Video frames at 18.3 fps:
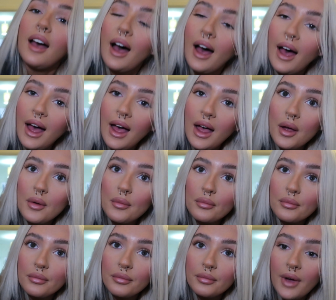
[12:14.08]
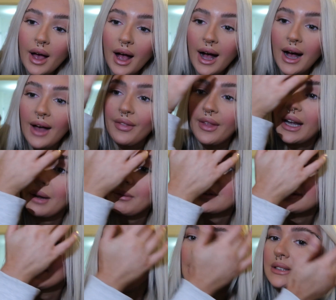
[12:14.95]
um, and then I
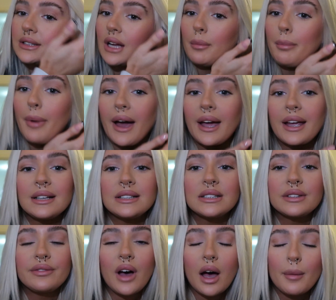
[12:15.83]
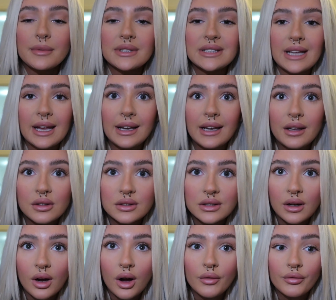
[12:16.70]
was like to go back into the pharmacy and he
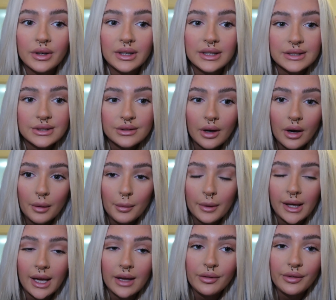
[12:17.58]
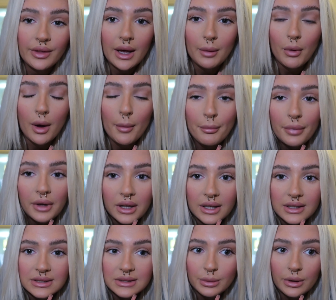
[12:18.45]
was like oh, I'm really sorry we gave you that one
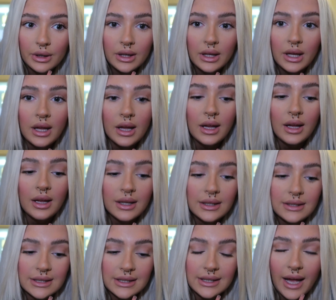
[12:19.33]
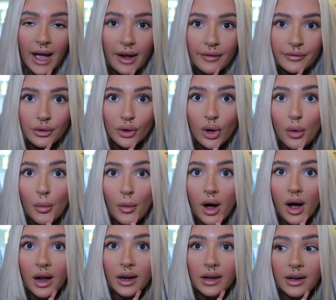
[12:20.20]
because we didn't have your
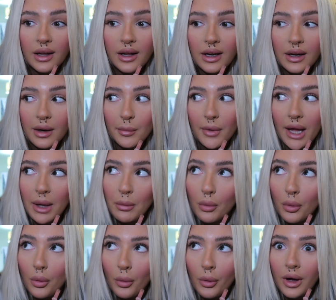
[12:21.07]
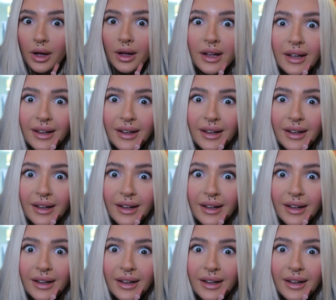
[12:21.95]
one and I'm like well